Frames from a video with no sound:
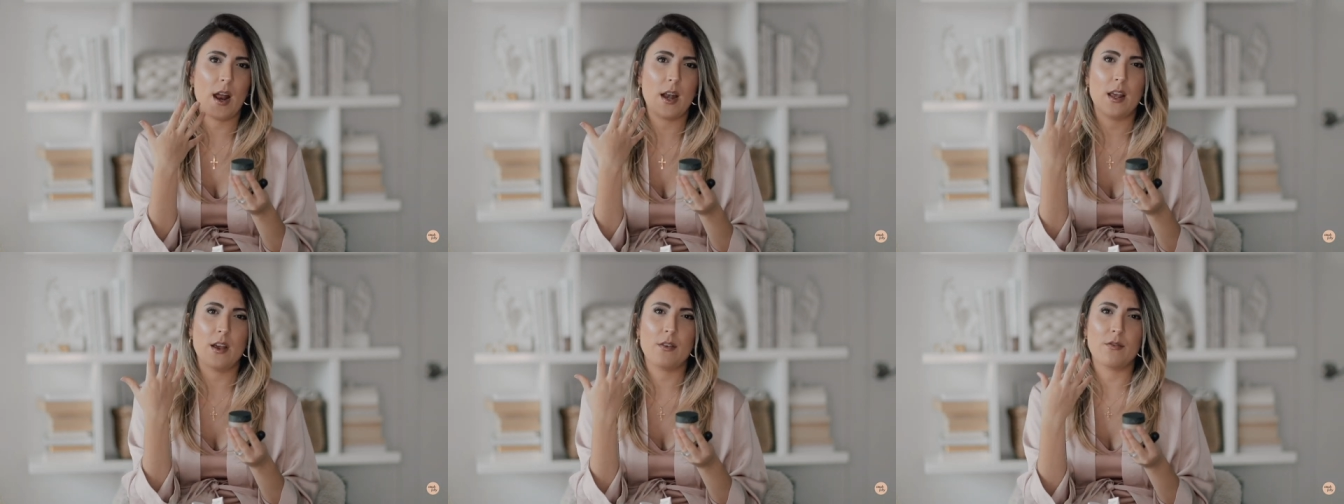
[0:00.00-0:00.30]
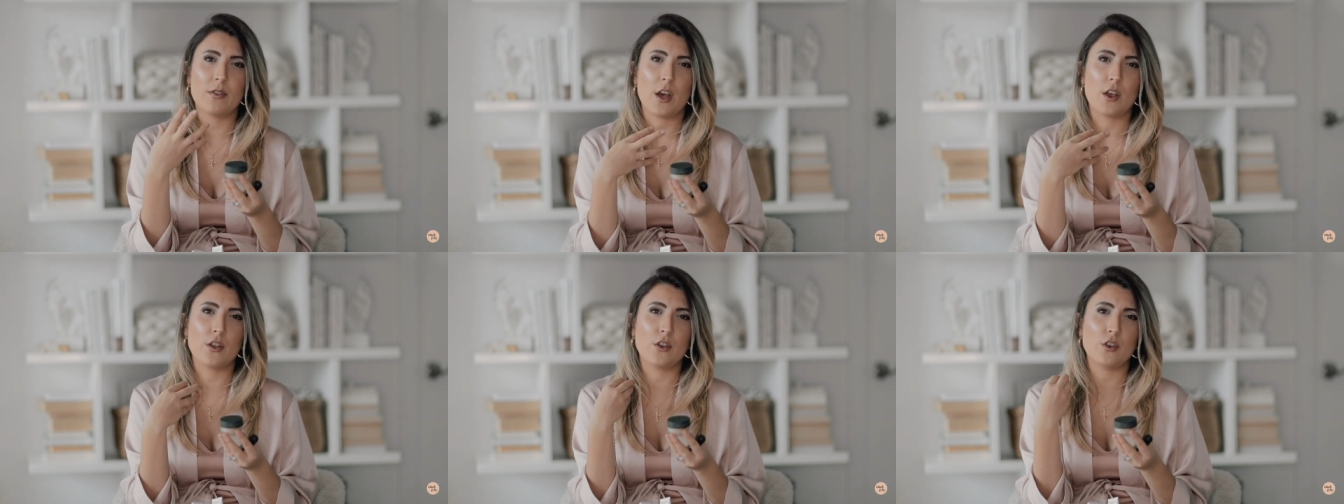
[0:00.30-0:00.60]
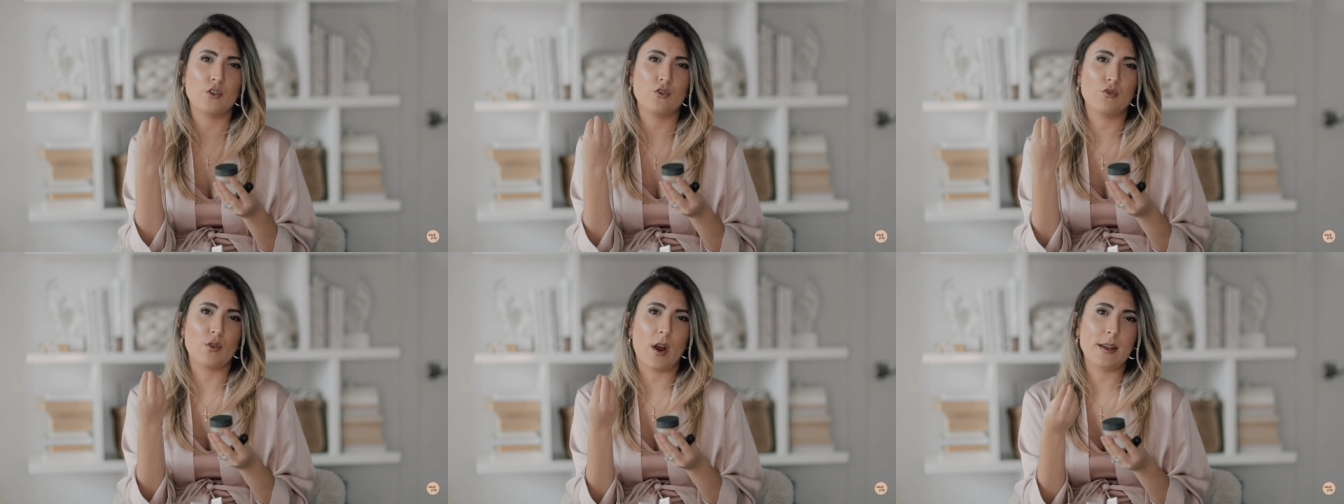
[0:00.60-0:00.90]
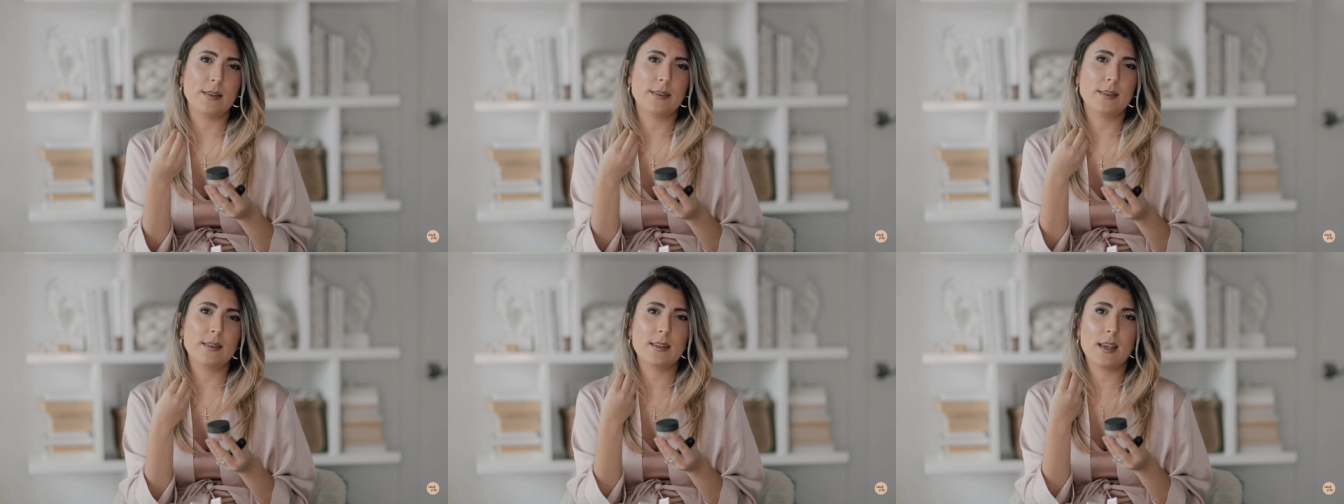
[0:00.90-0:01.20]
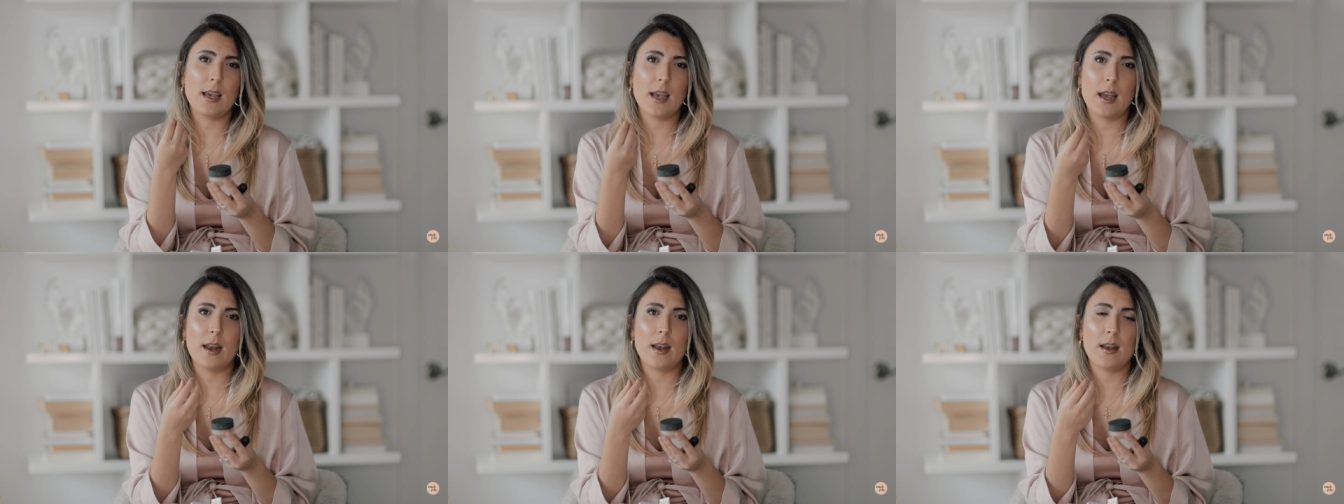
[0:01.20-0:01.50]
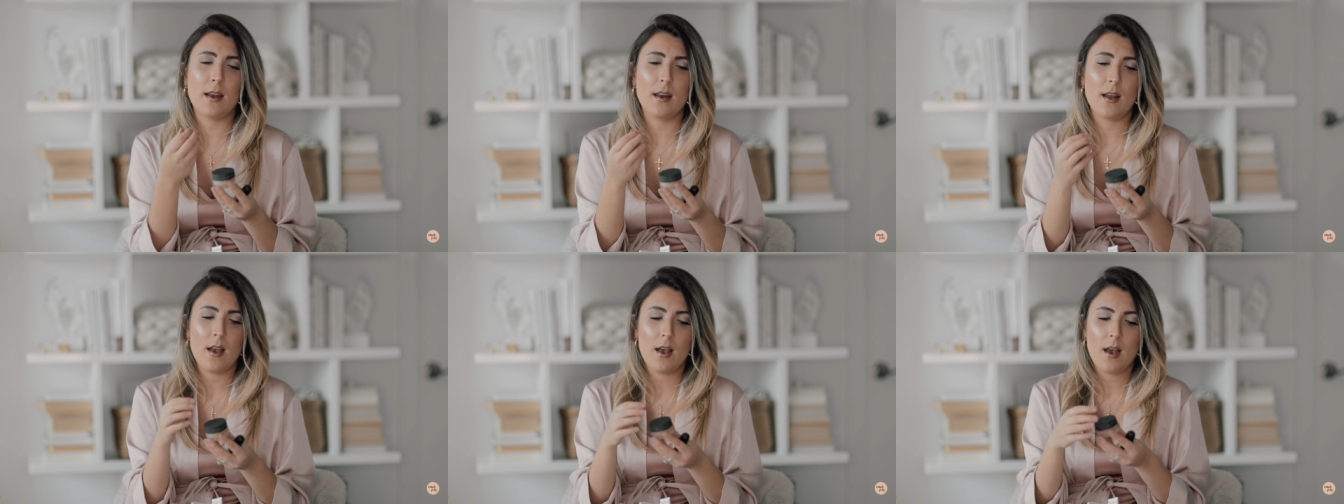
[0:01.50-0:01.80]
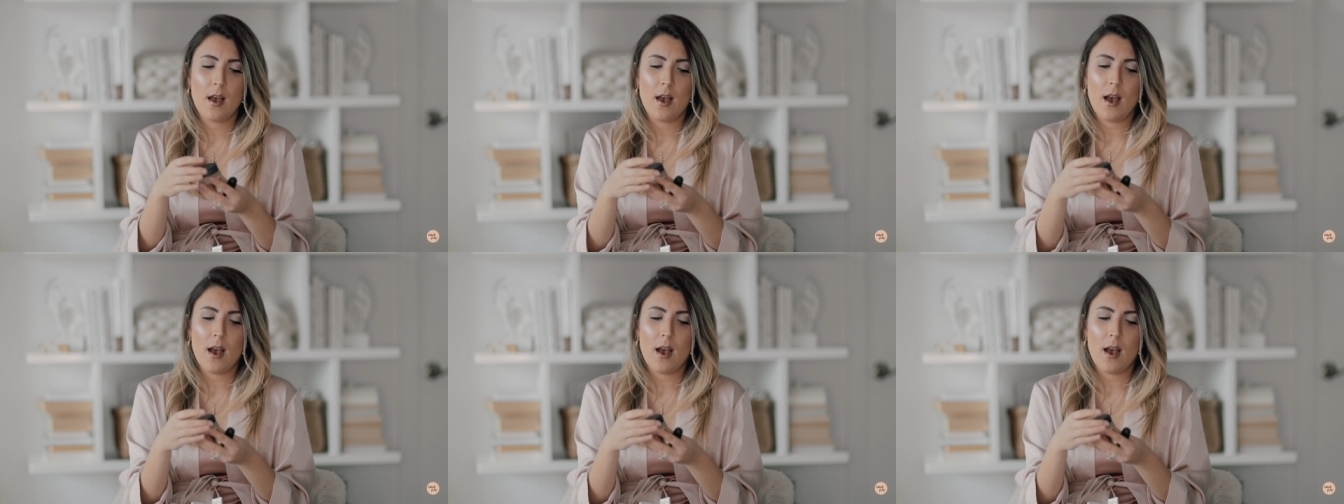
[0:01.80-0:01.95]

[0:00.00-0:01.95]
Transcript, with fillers: any of like the dry skin